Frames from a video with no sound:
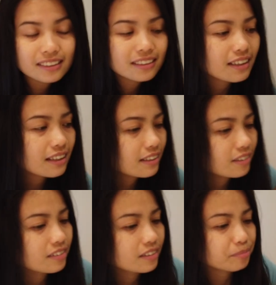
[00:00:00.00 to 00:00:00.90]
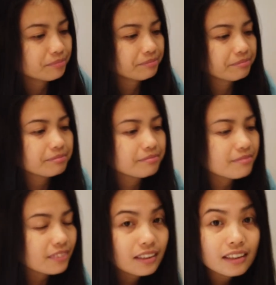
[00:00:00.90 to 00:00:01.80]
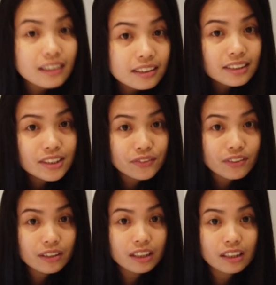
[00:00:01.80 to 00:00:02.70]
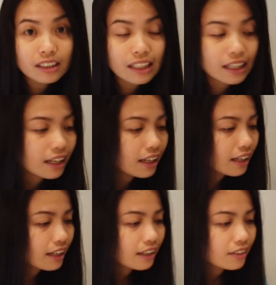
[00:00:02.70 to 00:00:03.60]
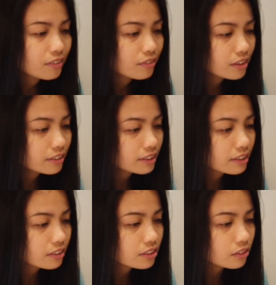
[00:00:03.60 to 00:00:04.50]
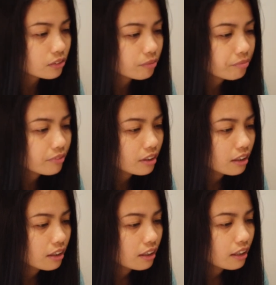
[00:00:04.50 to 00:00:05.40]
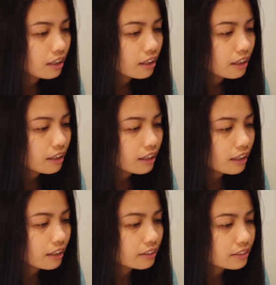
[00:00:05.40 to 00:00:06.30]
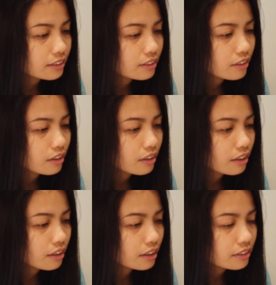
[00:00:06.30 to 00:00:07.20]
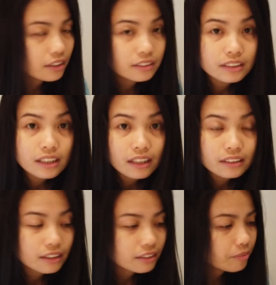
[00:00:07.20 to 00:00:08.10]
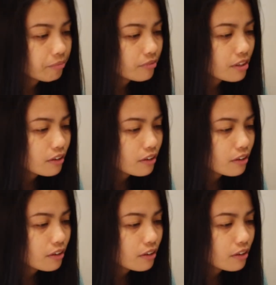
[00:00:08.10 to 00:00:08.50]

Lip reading: You see that? He is very cunning, very subtle. And then he added,